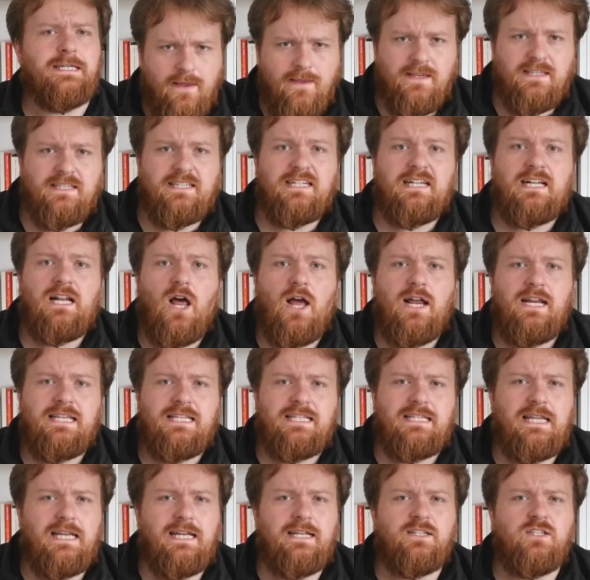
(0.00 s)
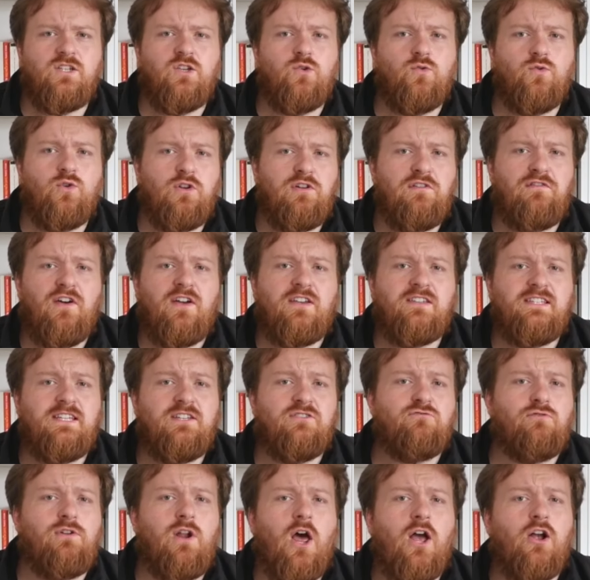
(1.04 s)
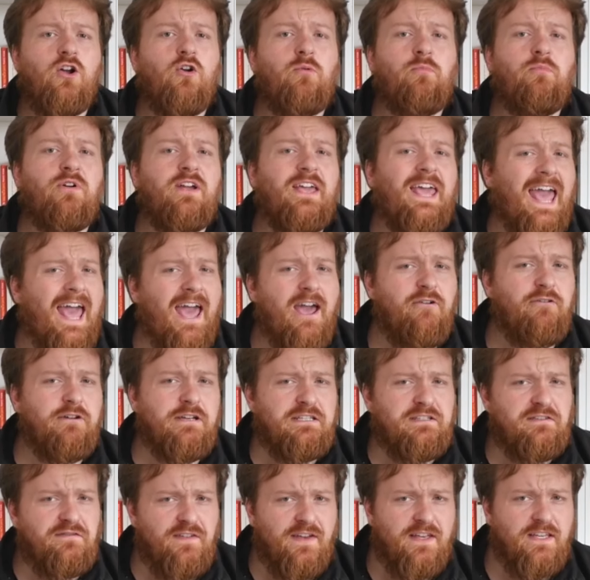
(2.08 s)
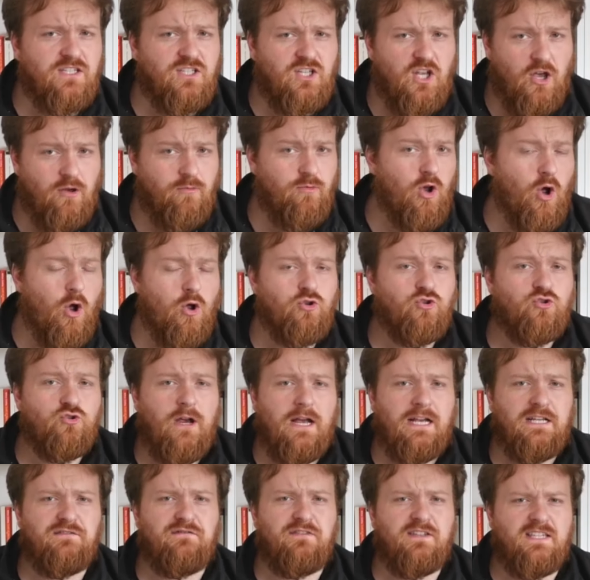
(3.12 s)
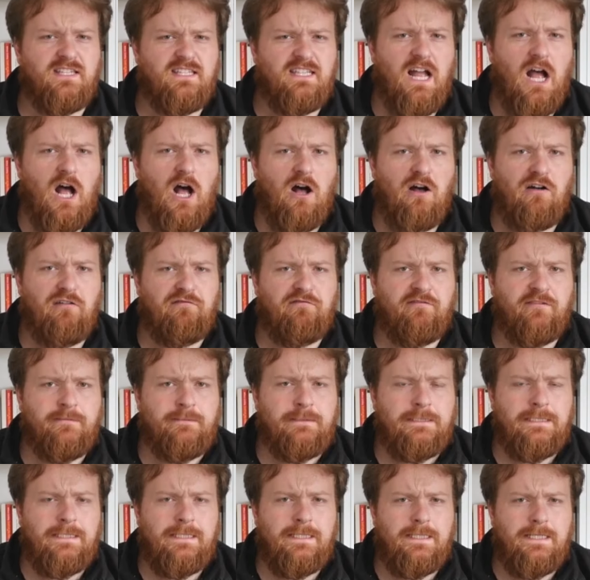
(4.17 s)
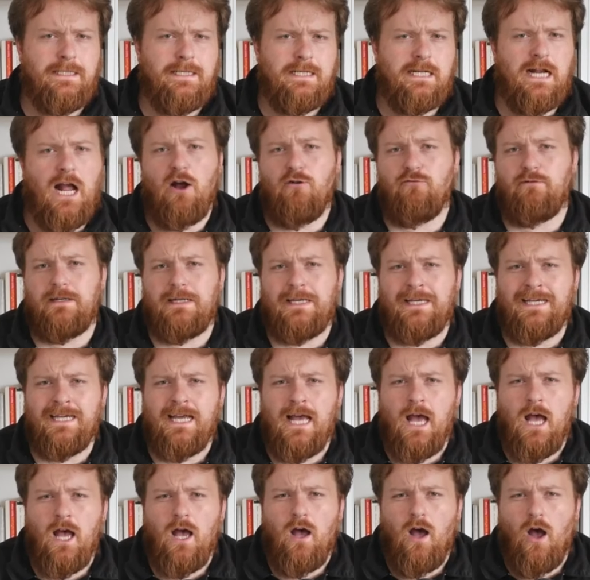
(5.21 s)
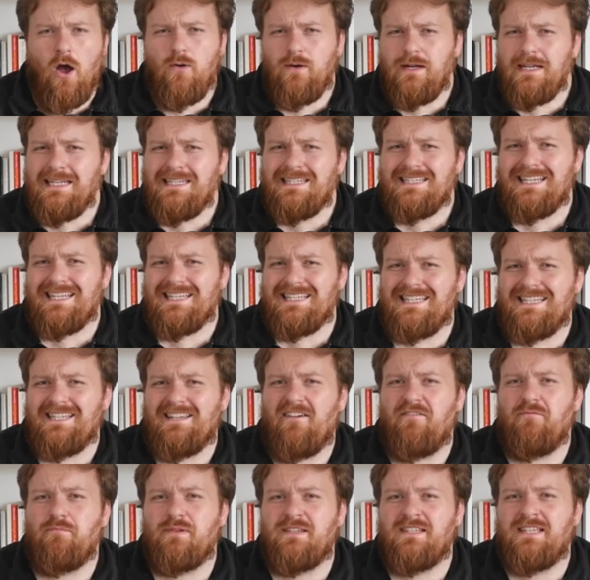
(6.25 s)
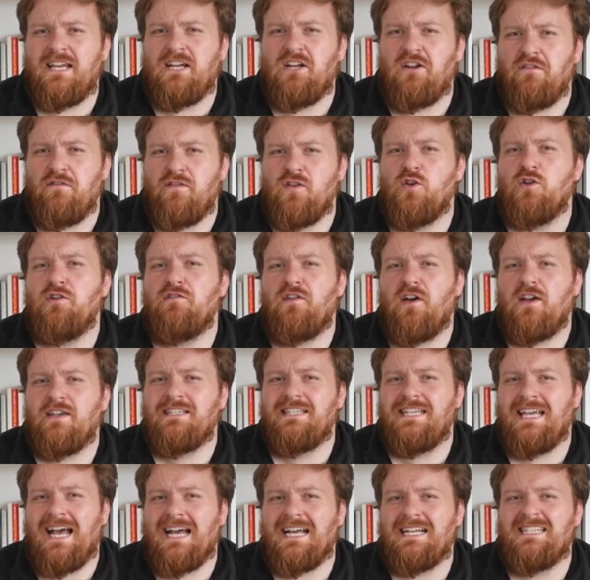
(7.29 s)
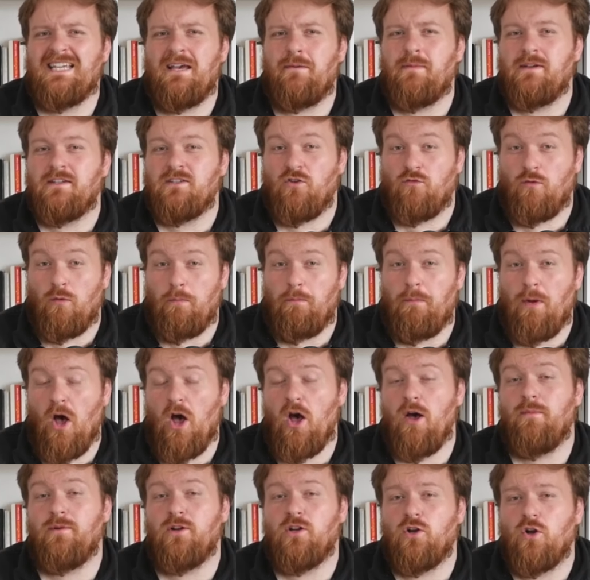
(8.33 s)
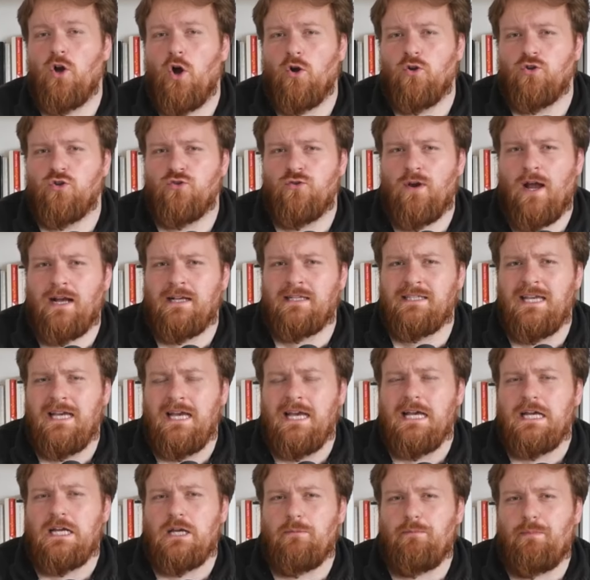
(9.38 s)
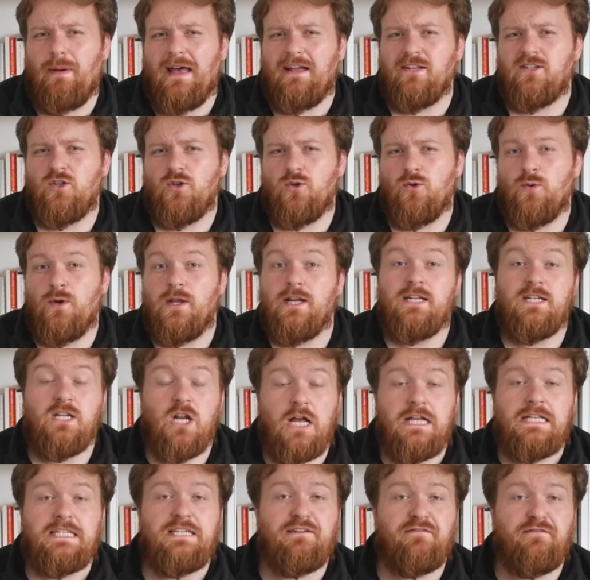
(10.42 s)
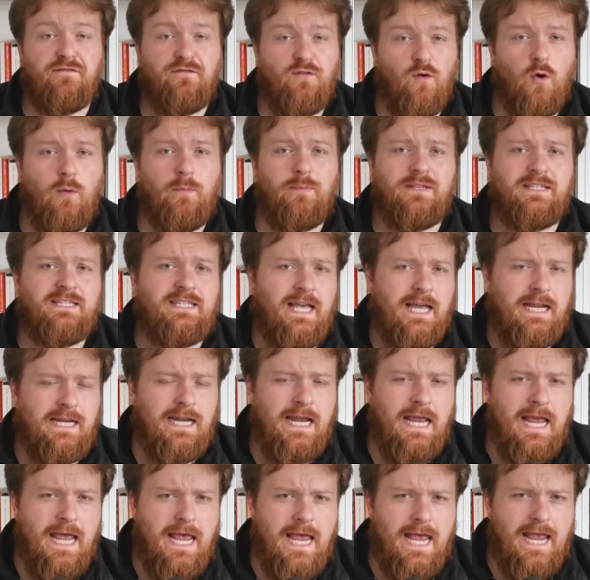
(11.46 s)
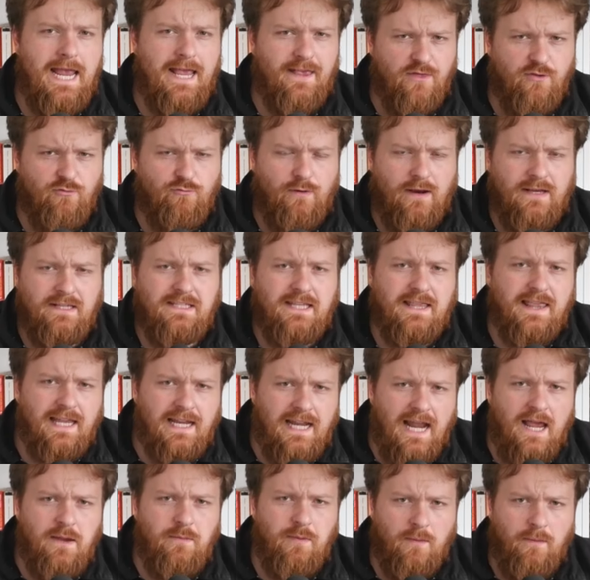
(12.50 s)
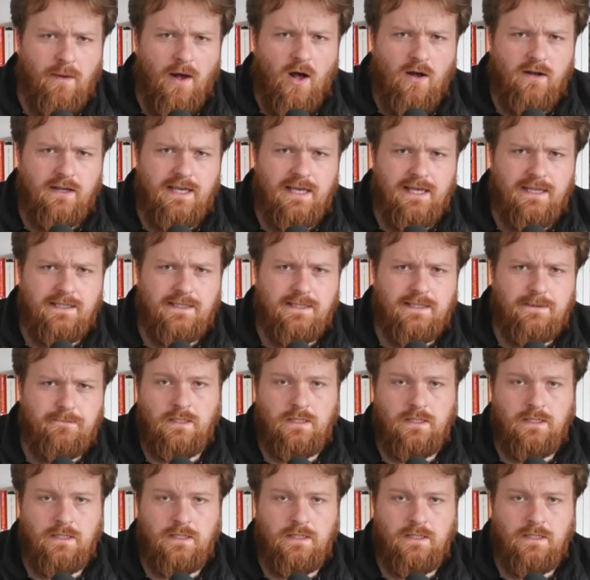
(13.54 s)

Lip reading: This decline is linked to universities relying on precarious fixed-term contracts for staff. Currently, only 67% of university academics are on permanent contracts compared to 94% in the rest of the labour market.